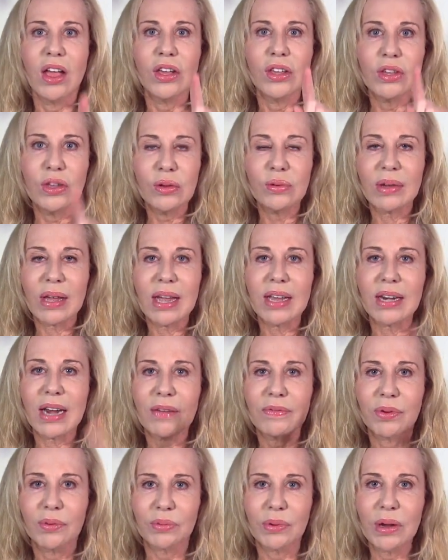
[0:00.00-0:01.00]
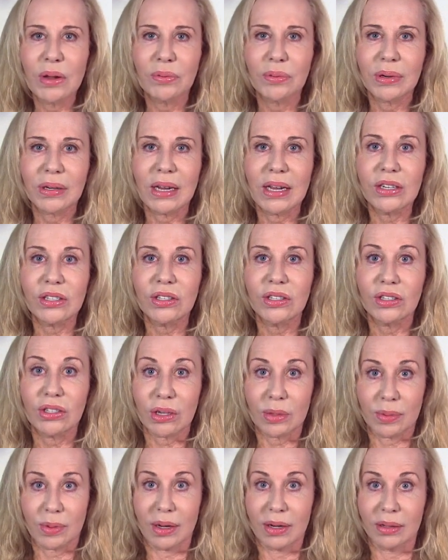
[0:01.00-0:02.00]
You can't have a real
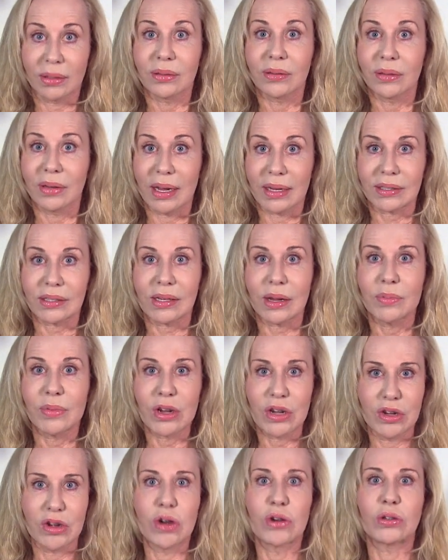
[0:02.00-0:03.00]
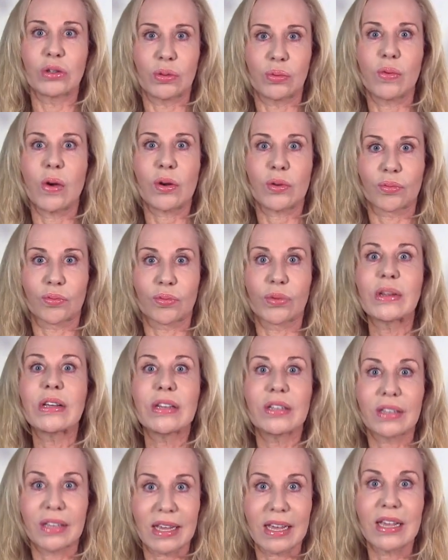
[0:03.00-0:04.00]
relationship unless somebody knows what
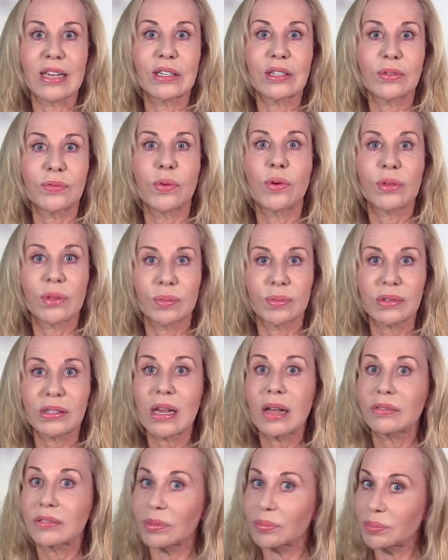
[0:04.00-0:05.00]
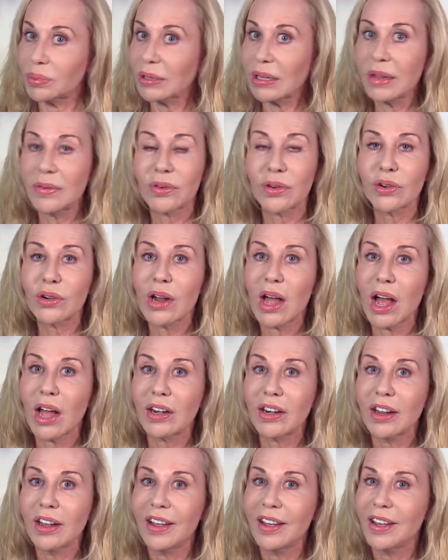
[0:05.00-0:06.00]
real is for themselves. And believe it or
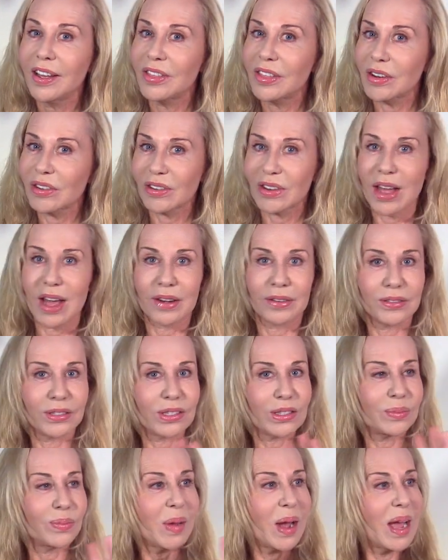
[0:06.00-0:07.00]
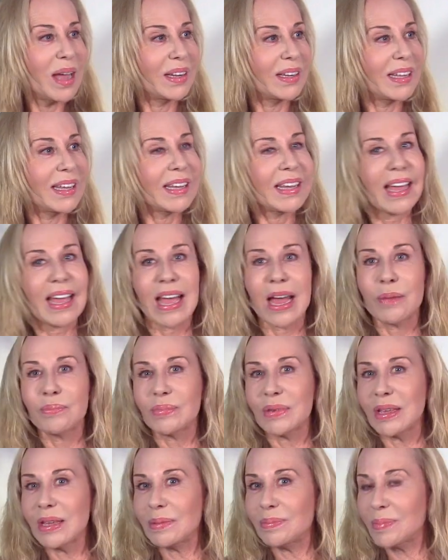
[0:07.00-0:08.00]
not, there are a lot of smiling,
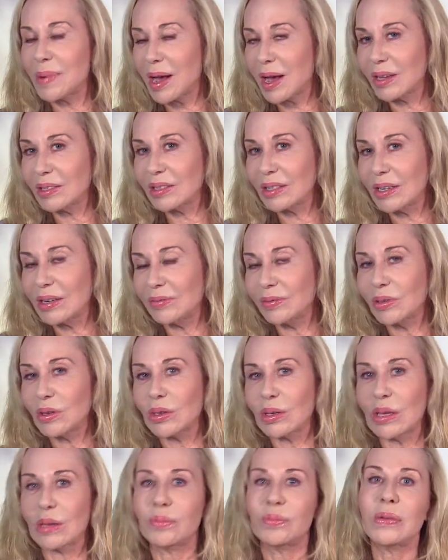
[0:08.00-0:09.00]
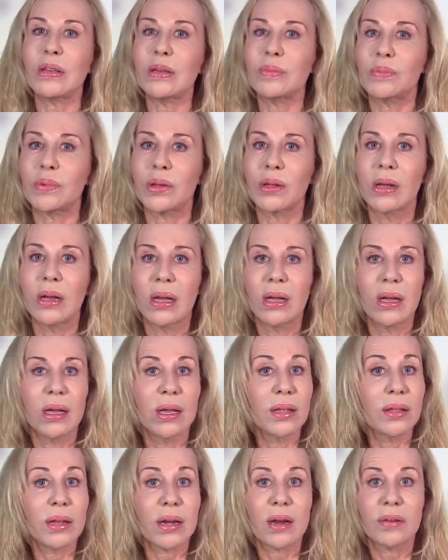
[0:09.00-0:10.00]
happy, positive looking people
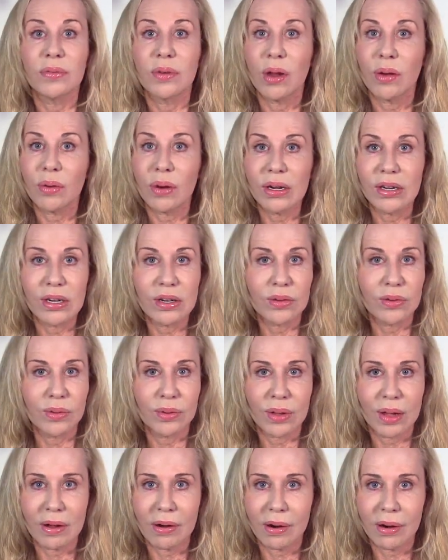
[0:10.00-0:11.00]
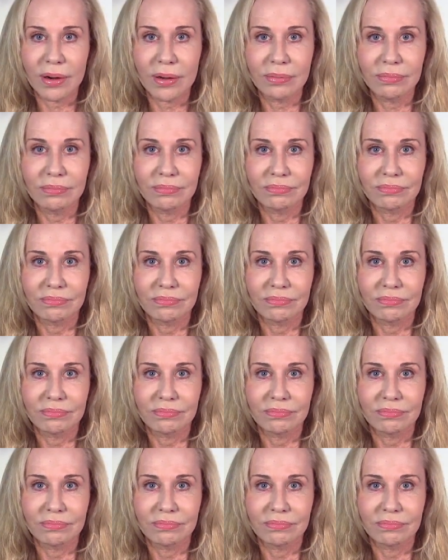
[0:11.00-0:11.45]
that have no idea who they are